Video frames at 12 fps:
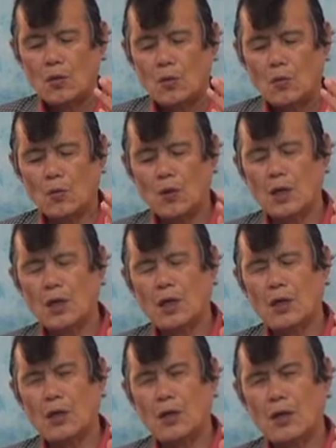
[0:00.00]

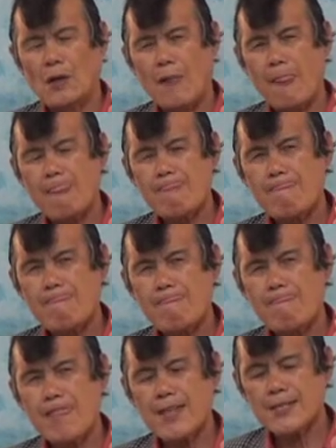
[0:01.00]
were
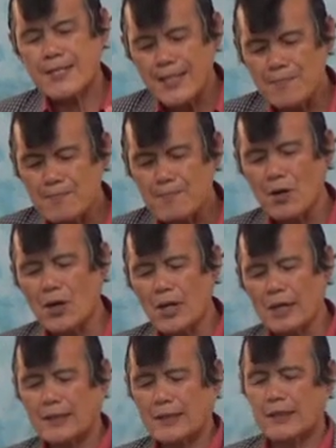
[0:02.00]

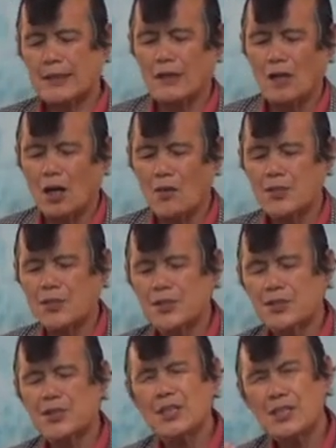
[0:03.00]
symbolic
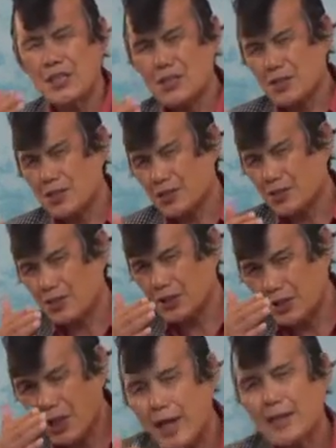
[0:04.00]
of Jesus
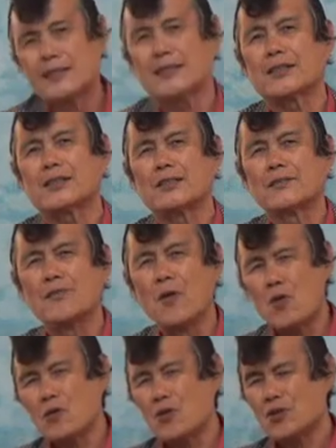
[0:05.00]
Christ,
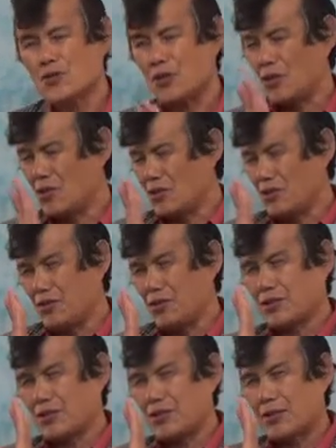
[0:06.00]
focus on the
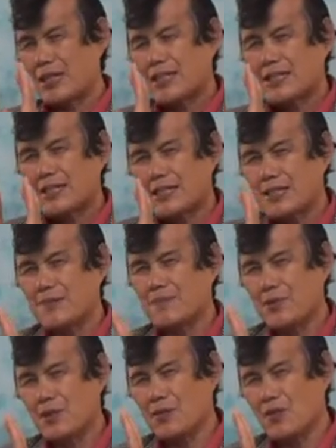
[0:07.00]

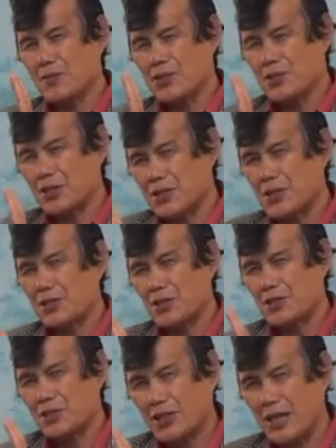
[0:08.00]
symbol of
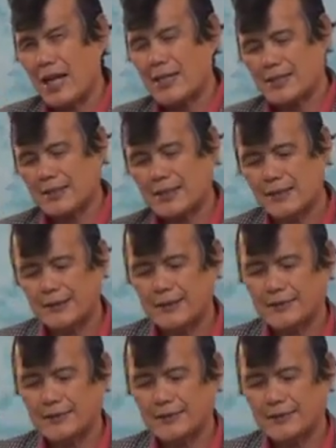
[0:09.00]
Jesus Christ,